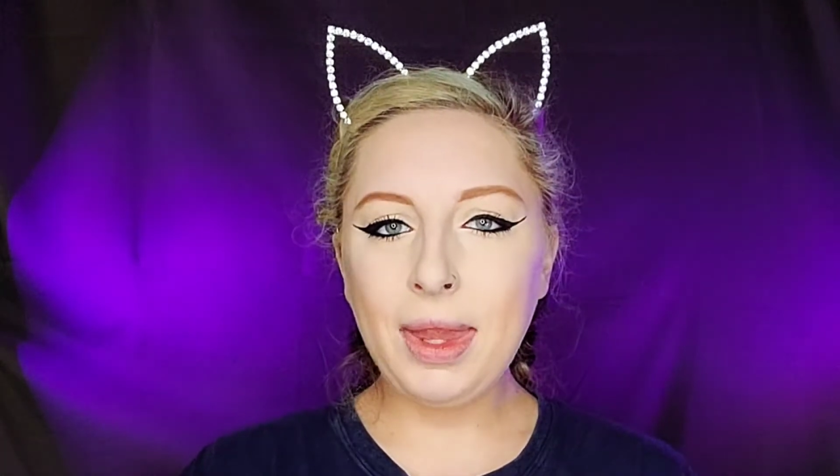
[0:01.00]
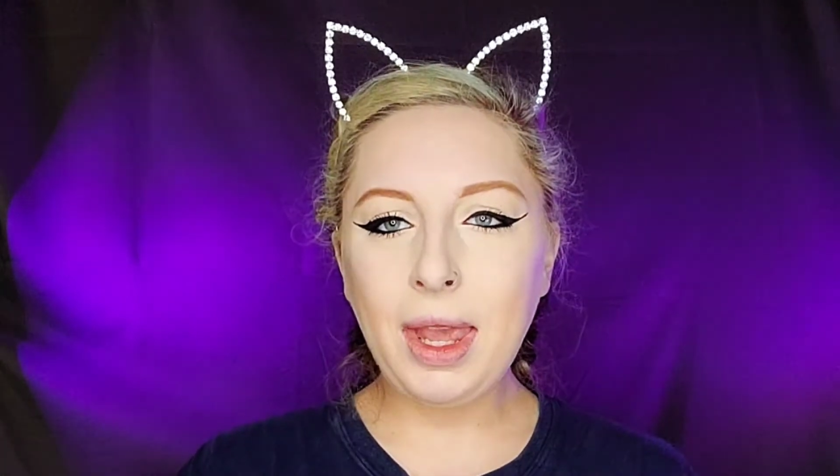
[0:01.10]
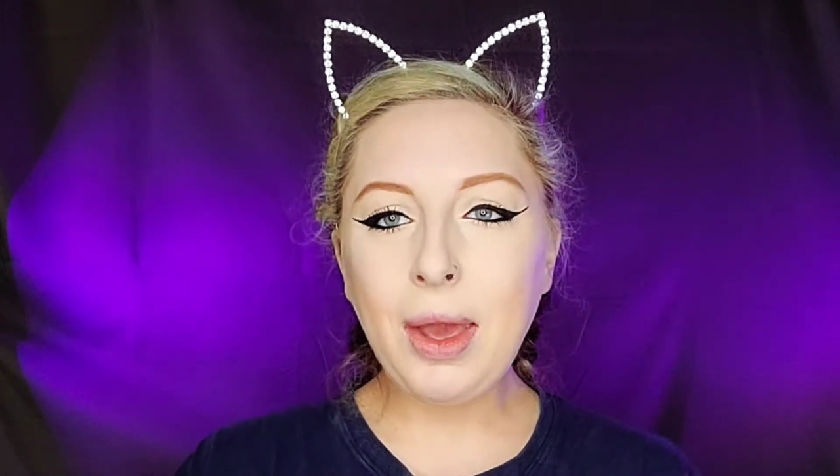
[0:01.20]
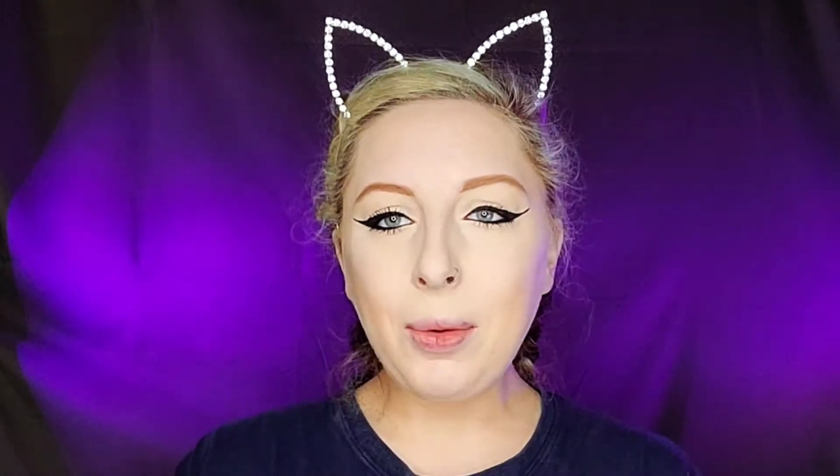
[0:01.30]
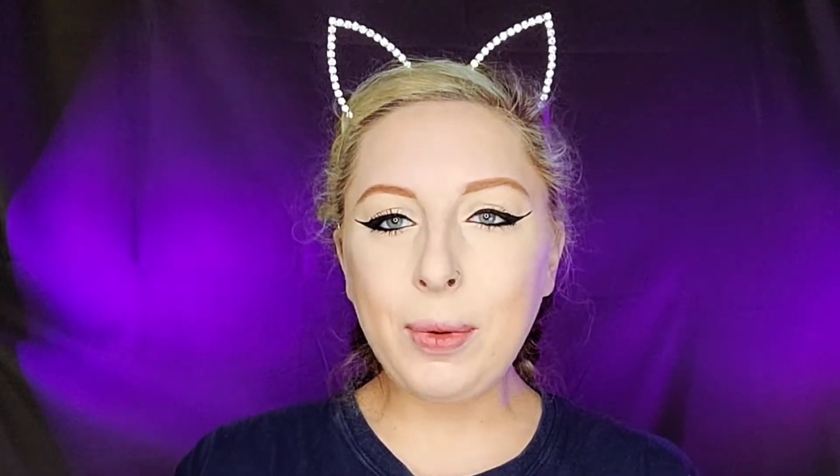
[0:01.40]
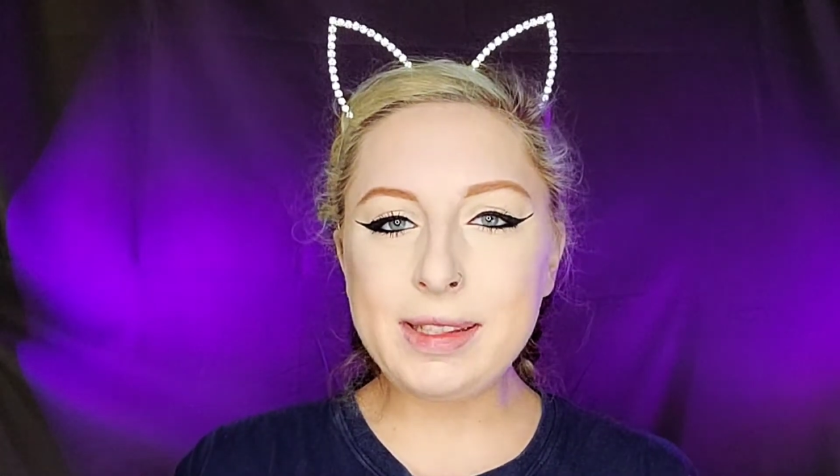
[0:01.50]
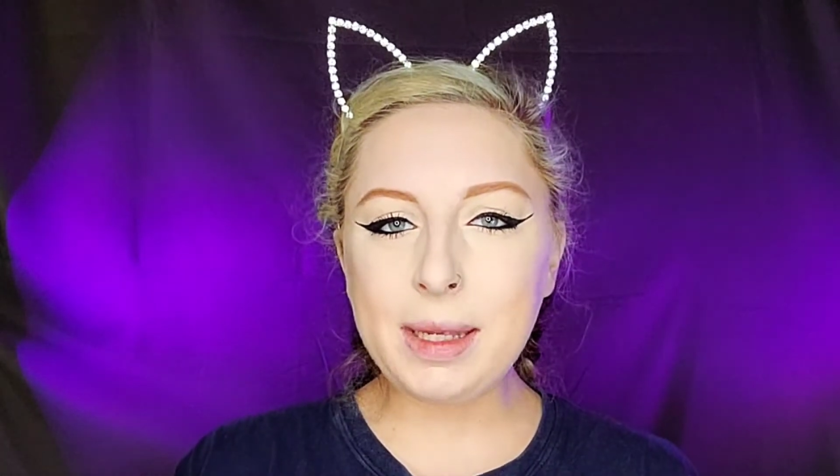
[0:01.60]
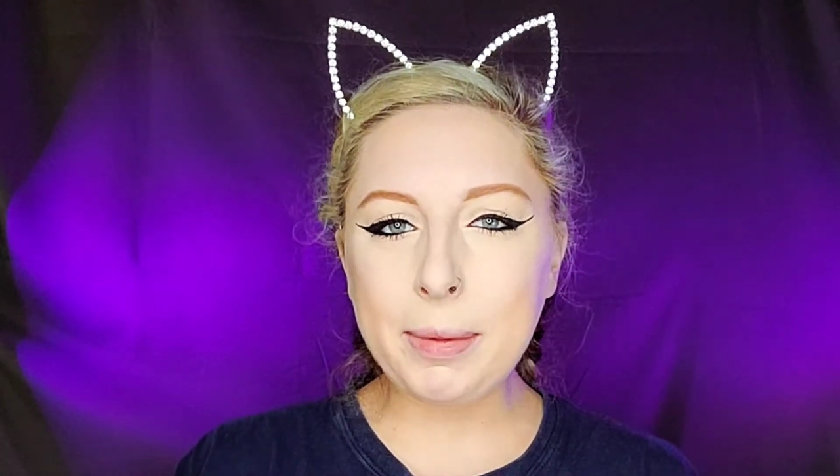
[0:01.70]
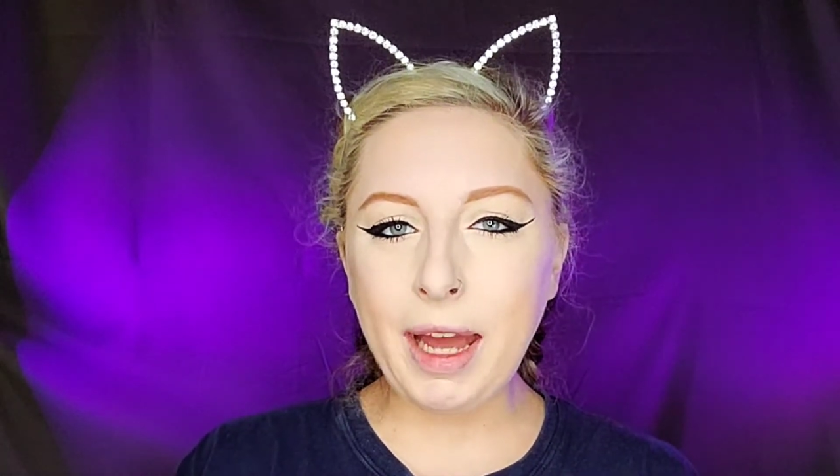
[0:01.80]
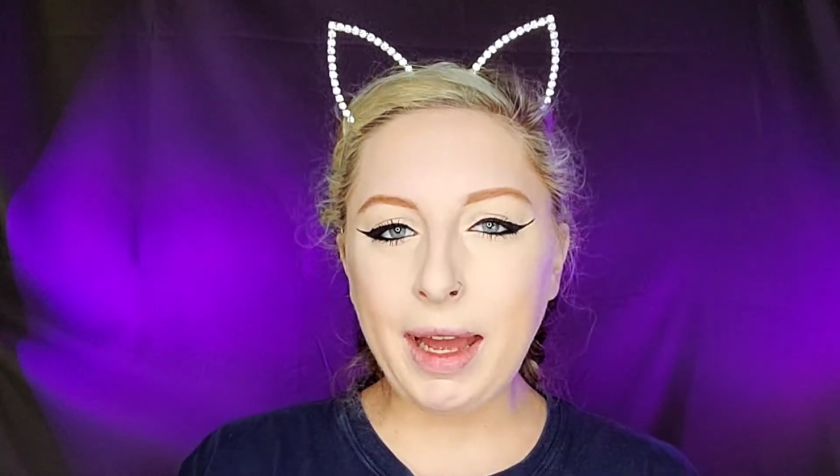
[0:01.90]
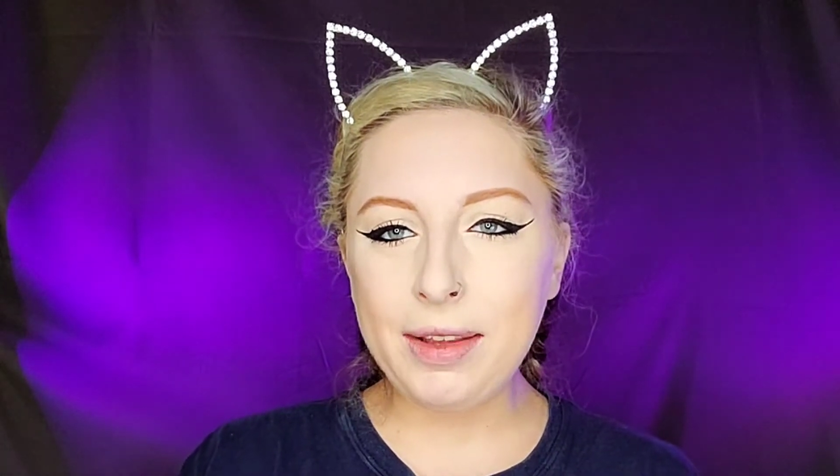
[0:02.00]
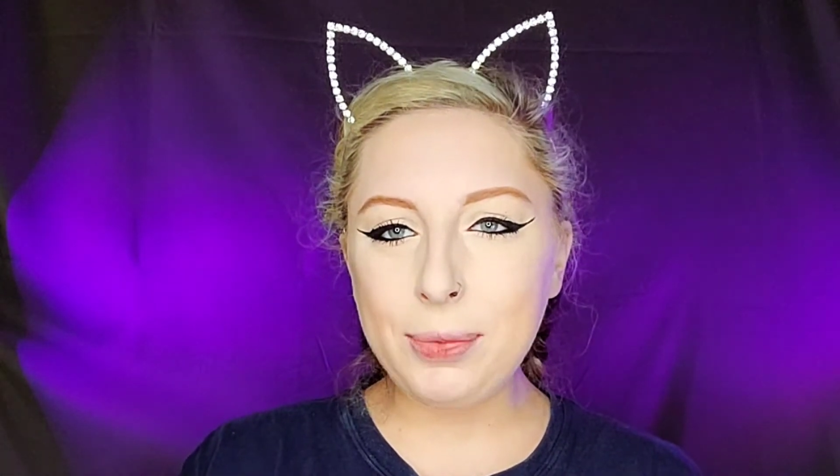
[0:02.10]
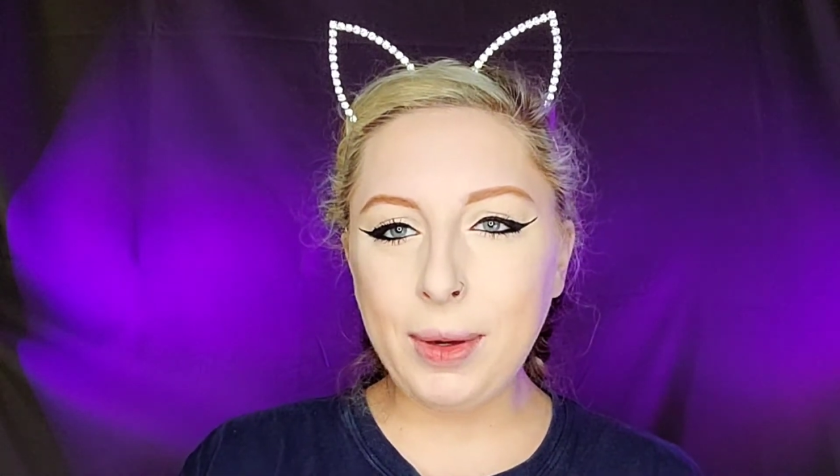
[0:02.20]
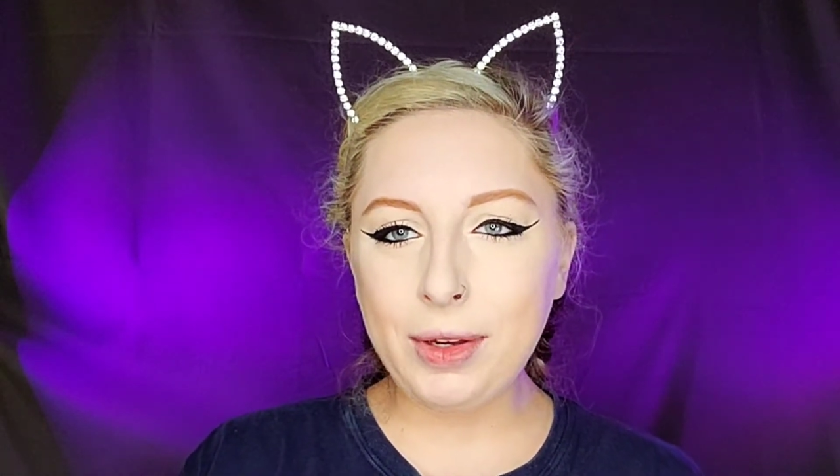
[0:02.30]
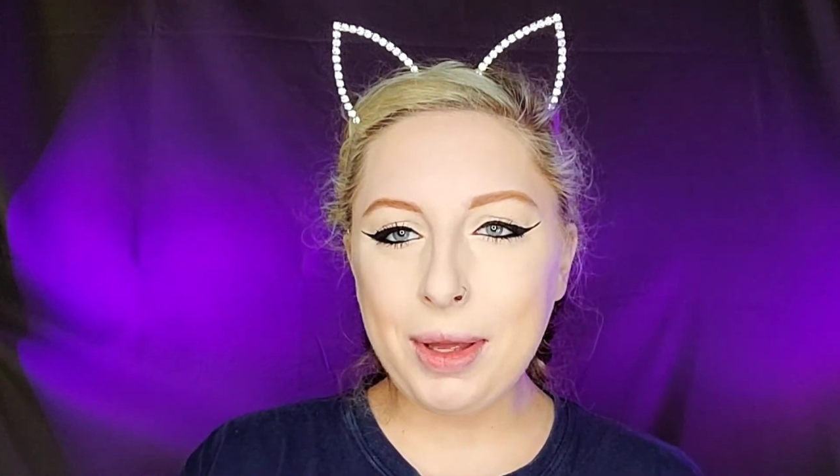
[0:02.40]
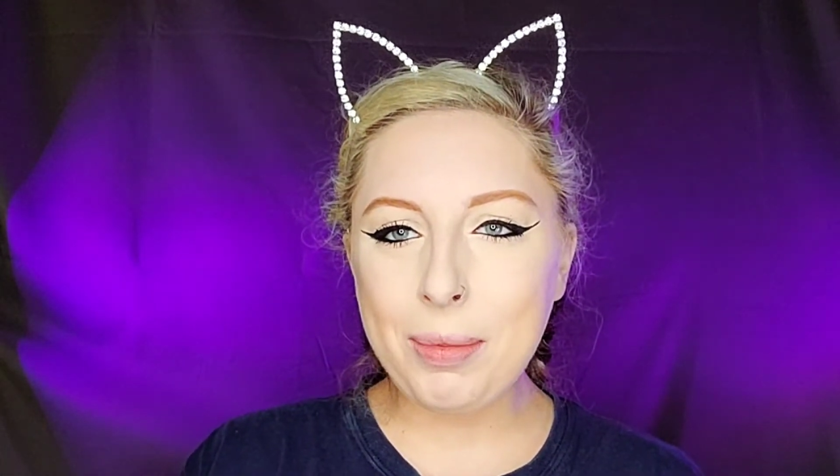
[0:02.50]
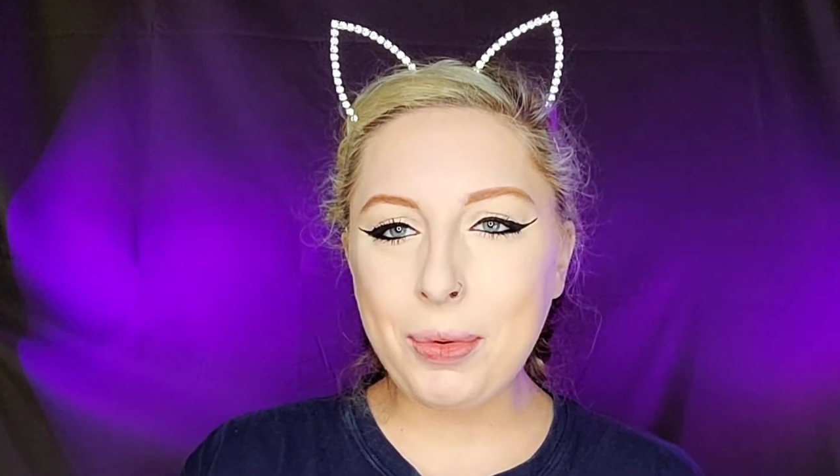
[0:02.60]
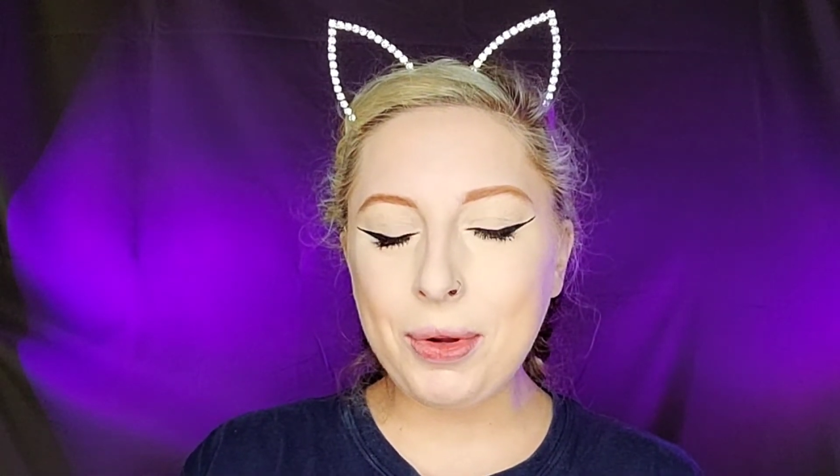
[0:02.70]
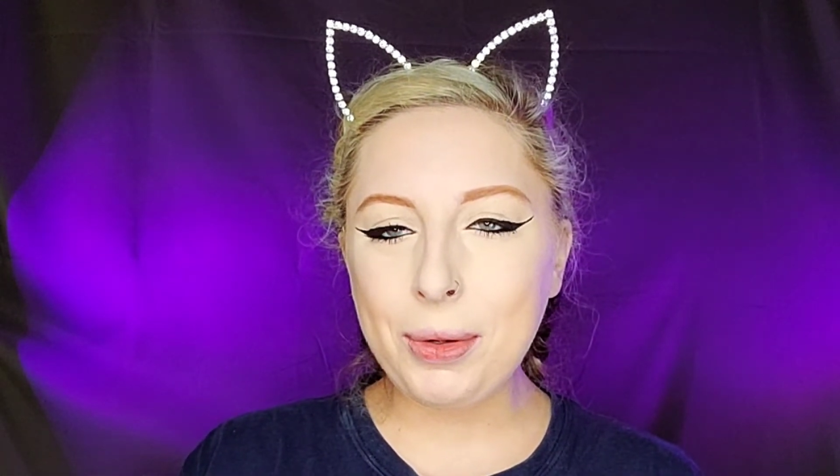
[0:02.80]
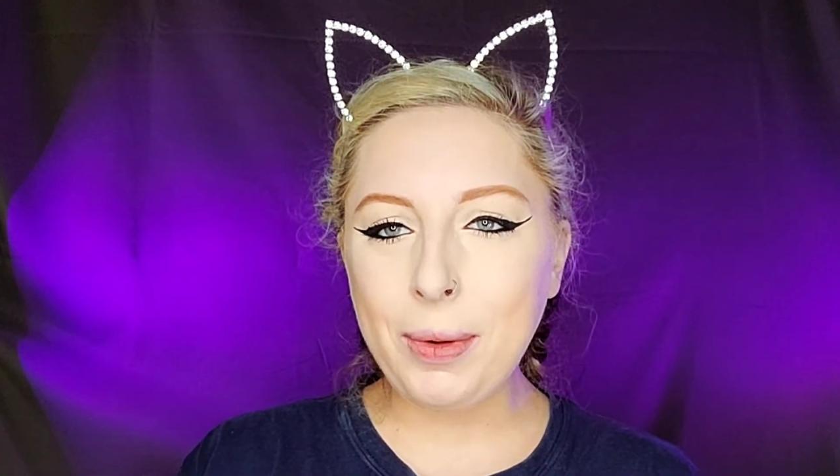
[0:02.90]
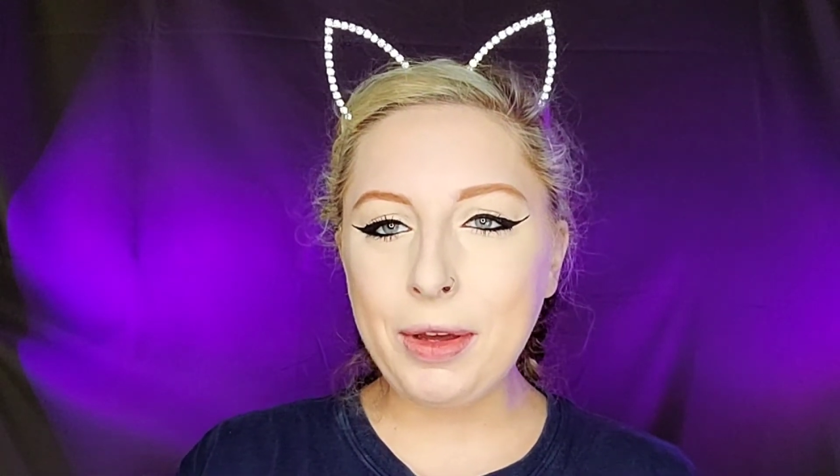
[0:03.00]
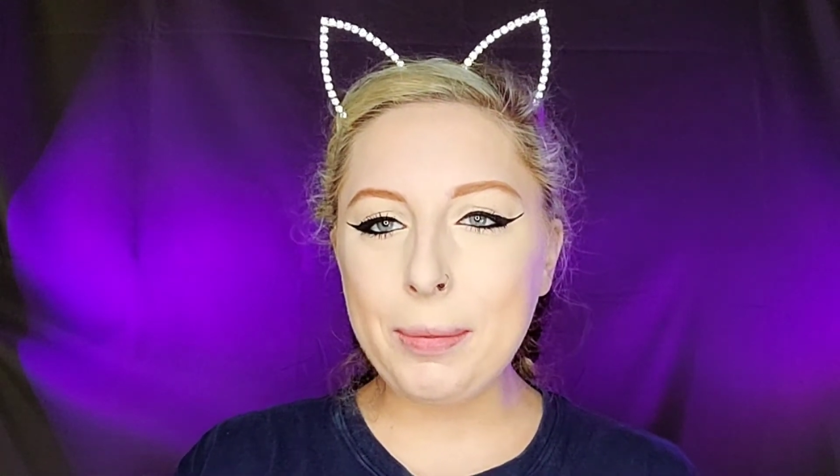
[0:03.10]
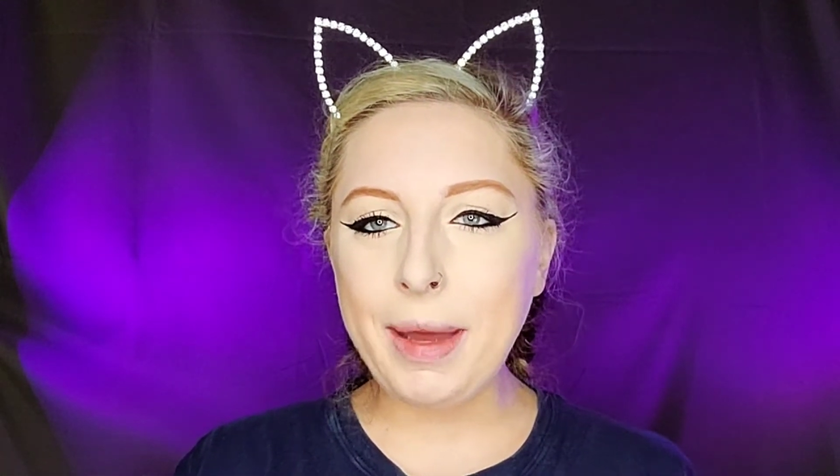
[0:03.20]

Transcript: What's up guys, welcome